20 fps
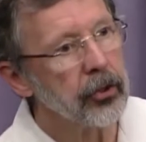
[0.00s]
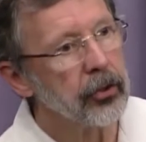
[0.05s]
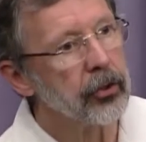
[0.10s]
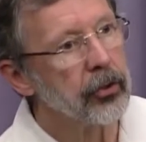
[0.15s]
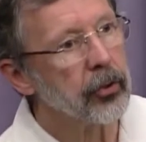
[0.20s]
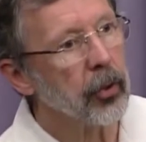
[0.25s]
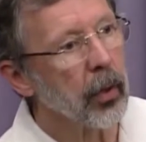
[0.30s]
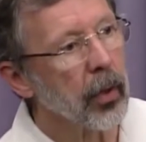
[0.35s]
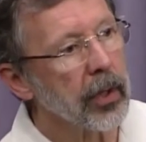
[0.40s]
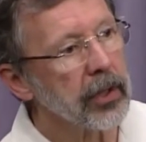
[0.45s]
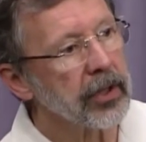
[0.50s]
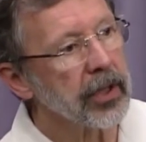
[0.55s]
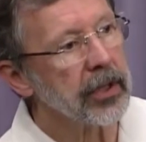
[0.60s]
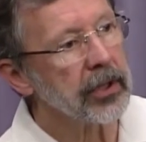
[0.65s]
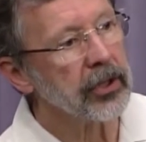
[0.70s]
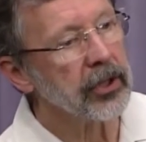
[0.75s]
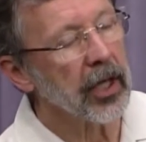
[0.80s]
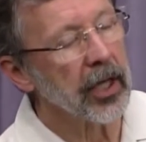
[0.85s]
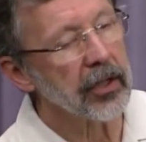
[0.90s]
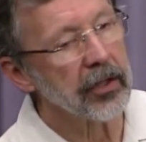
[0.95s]
George
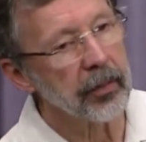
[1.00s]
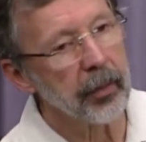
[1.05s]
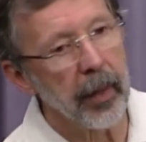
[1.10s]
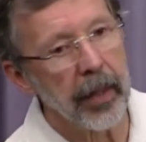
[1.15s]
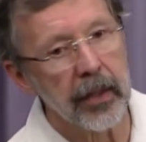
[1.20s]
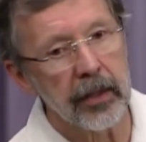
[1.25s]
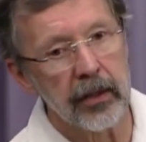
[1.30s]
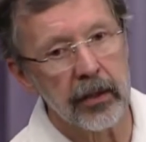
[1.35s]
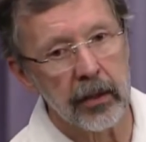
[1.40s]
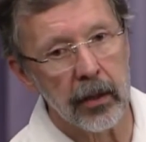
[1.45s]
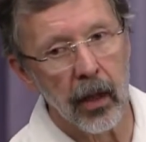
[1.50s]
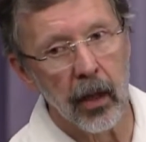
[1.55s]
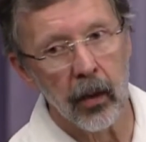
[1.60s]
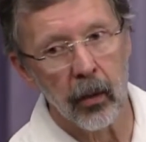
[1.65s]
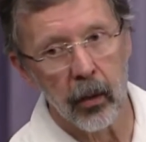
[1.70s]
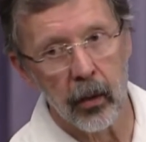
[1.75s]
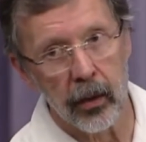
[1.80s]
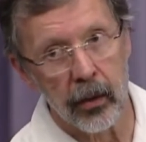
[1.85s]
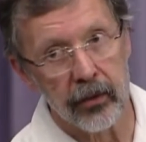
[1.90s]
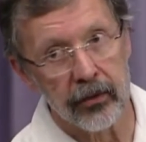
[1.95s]
had just made Star
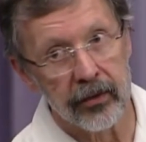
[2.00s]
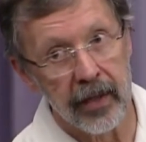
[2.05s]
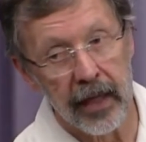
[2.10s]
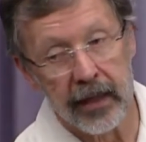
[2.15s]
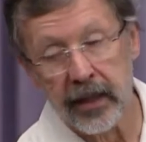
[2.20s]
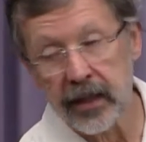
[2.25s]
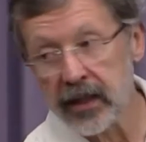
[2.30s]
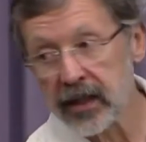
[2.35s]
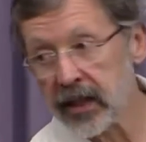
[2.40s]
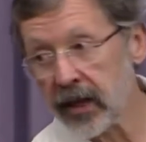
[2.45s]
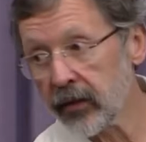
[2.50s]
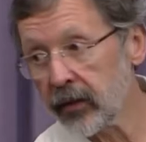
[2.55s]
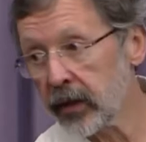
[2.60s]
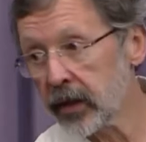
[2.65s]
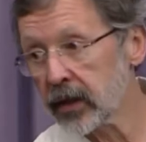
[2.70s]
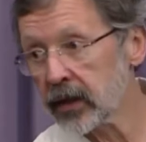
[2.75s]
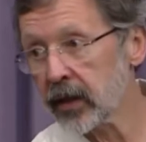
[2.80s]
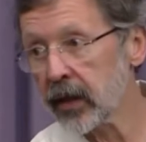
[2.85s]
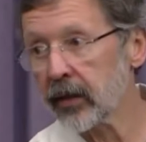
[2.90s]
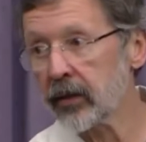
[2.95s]
Wars in nineteen
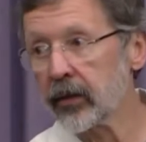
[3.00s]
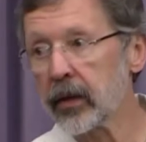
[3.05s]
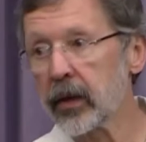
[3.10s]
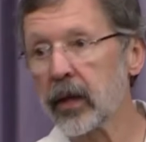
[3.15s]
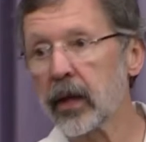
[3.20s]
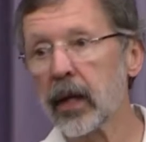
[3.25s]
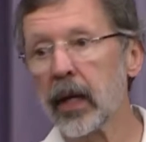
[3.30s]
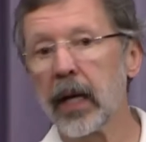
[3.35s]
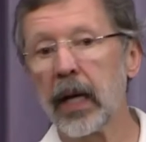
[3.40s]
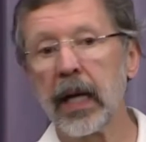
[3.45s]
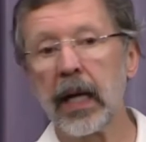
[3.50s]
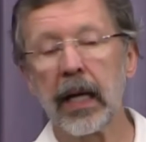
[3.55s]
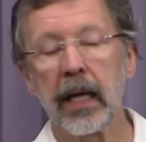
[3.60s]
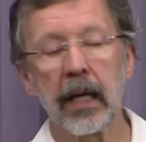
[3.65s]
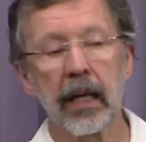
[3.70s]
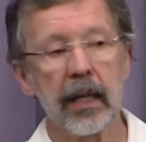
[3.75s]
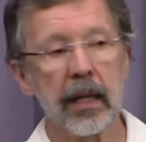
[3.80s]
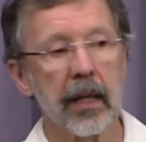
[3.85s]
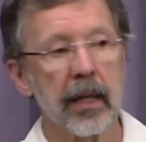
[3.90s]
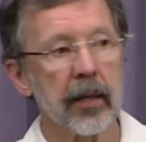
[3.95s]
seventy-seven,
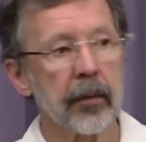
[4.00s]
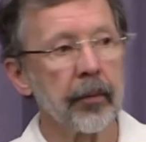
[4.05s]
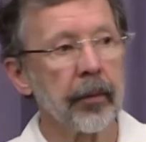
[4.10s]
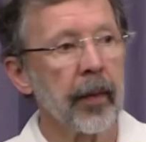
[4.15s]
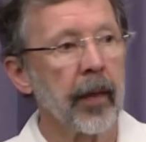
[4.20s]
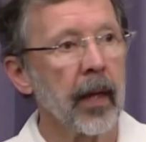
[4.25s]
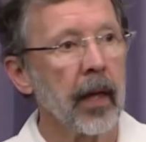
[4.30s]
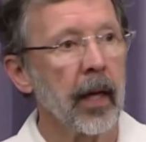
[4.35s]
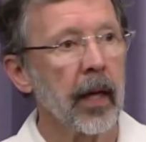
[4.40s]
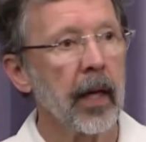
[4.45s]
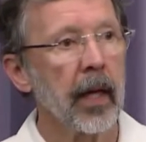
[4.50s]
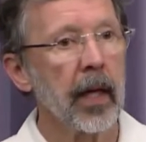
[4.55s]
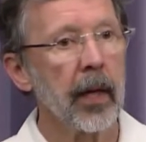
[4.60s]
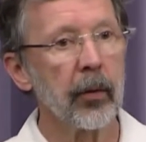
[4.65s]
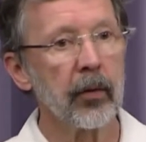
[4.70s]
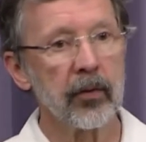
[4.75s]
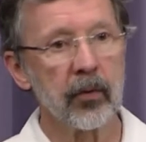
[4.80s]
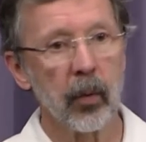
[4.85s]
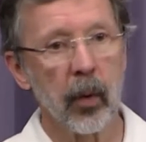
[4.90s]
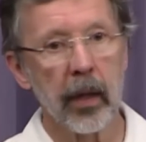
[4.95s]
and uh, he
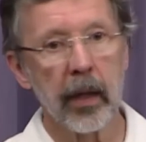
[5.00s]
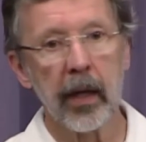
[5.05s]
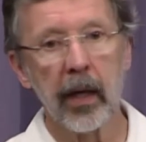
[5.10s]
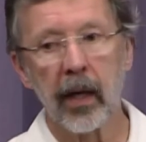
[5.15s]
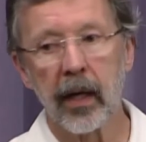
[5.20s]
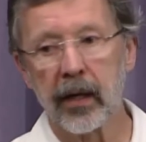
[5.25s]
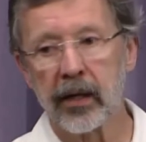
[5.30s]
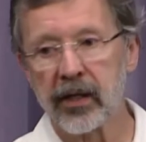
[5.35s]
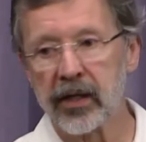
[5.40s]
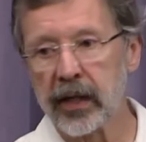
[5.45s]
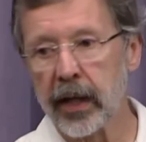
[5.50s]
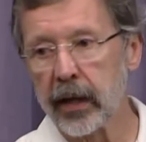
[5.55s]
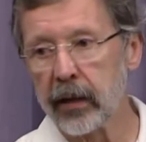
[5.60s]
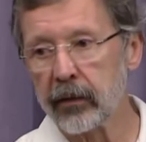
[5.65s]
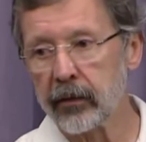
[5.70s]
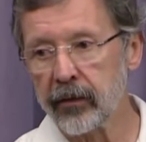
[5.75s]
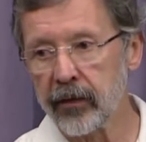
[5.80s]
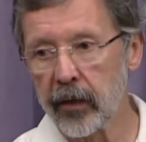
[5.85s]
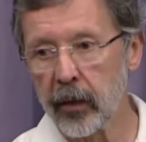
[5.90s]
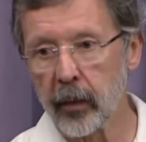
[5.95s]
was working on a
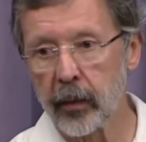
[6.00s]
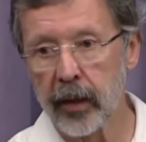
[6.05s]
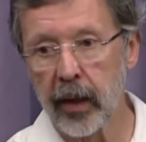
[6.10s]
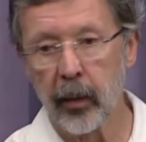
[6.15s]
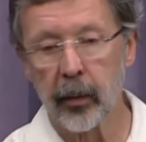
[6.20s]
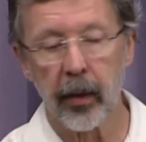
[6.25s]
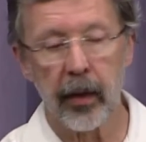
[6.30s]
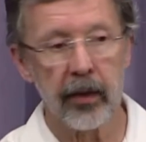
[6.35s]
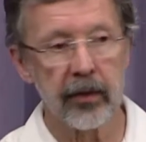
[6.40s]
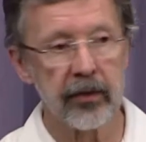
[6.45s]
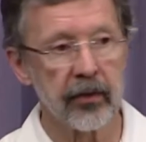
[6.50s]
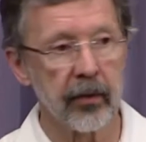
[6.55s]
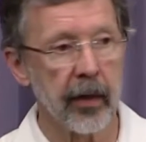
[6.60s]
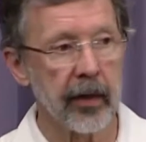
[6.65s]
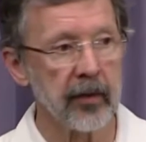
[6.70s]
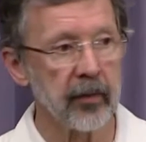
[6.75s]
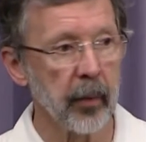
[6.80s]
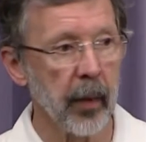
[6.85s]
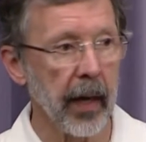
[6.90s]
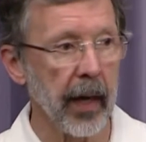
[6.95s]
second film, Empire
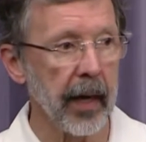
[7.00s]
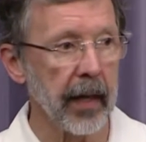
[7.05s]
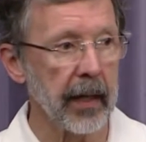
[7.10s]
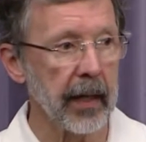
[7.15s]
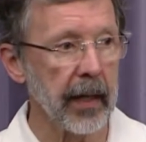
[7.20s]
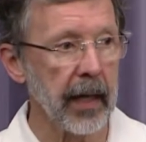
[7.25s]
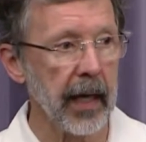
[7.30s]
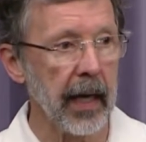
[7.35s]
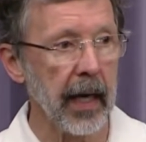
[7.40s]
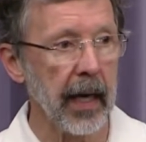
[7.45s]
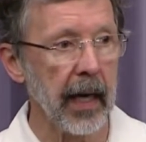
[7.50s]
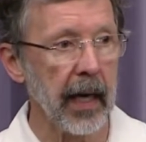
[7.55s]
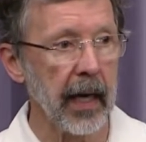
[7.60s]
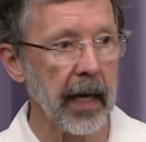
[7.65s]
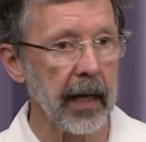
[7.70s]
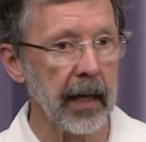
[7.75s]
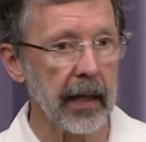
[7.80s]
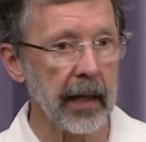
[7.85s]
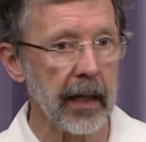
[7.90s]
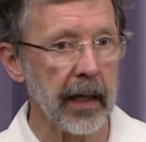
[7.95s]
Strikes Back.
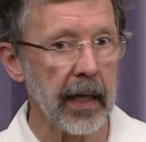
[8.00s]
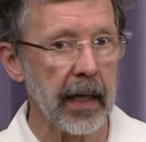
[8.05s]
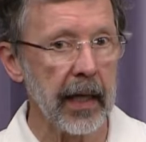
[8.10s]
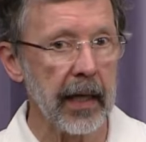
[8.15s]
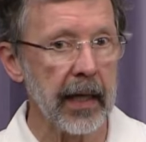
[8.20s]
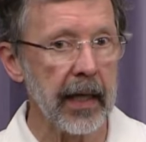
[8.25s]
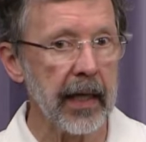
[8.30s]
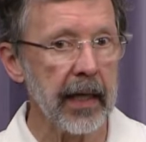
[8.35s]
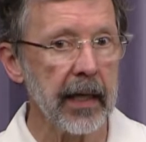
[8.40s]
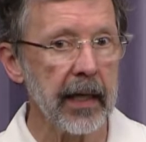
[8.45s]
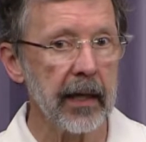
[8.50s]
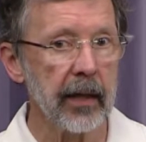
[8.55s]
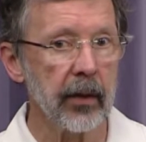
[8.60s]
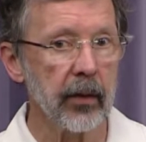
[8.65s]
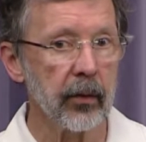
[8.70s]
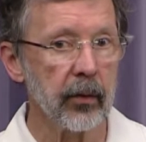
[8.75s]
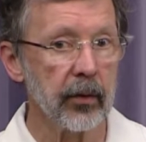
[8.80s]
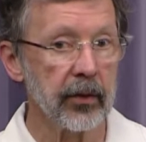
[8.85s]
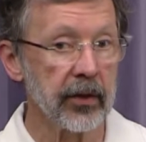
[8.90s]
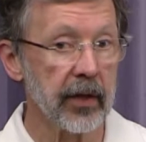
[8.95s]
And he
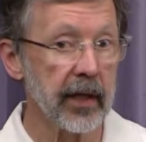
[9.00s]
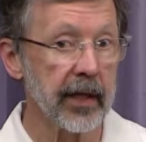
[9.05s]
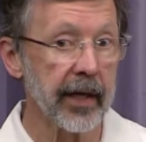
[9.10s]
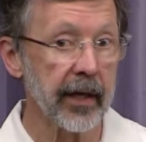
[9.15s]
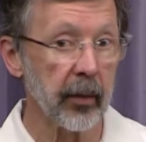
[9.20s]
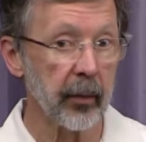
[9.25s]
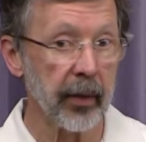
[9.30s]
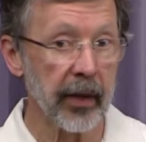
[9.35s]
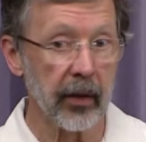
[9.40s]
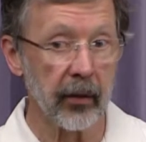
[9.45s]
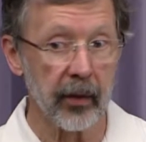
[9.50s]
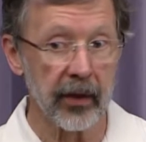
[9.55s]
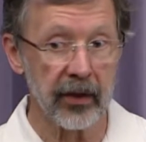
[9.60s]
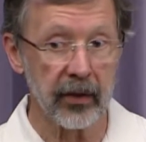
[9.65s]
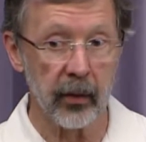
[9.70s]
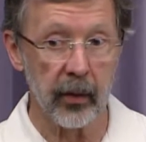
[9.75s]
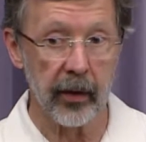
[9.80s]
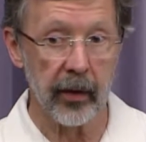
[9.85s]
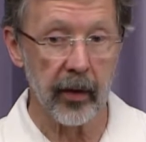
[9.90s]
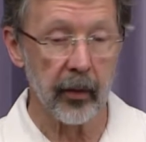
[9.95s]
was going to take a big
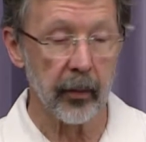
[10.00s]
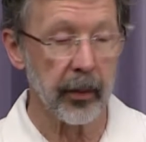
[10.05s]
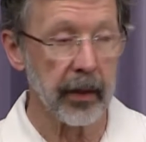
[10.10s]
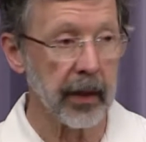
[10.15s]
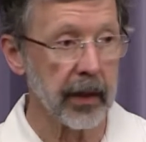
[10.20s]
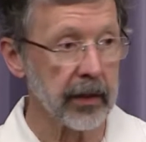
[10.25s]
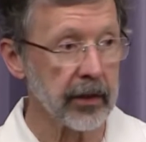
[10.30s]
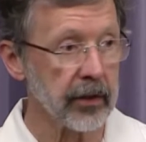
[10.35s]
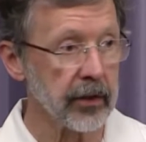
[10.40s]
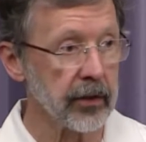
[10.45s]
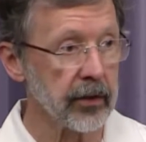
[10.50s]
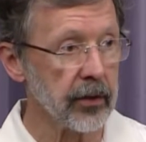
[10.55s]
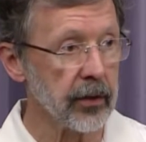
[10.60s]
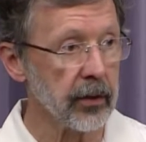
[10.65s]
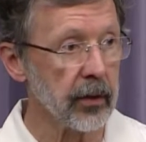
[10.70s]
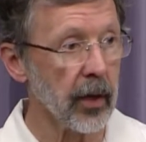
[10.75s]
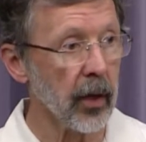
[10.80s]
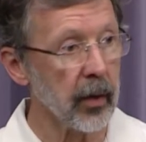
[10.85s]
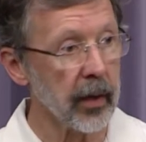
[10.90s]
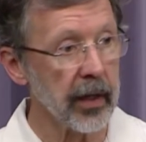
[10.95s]
risk with it because, as
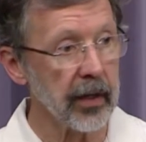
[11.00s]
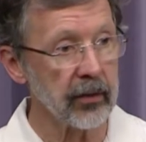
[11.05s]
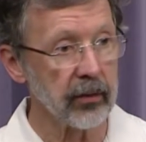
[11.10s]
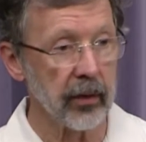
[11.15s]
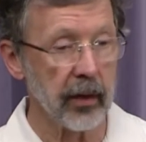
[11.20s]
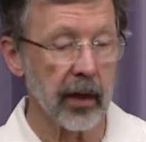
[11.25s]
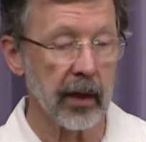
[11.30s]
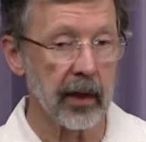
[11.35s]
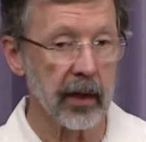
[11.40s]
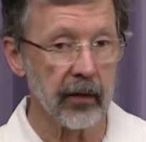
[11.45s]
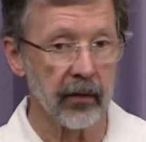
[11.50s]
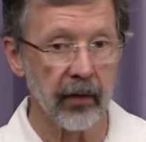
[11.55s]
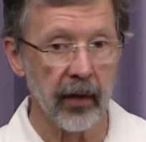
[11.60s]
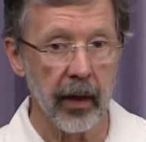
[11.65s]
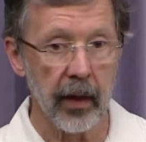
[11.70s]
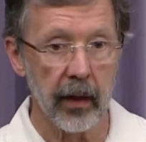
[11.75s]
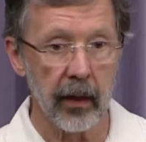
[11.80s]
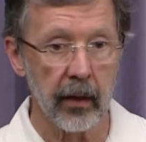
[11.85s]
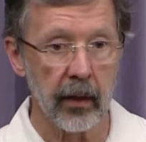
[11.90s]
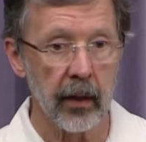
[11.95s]
you know, it ends with a
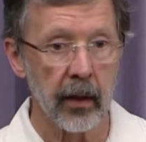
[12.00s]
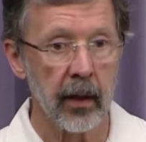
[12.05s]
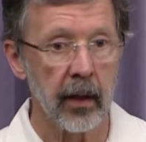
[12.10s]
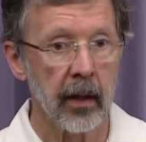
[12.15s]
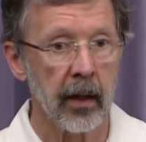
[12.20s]
cliffhanger.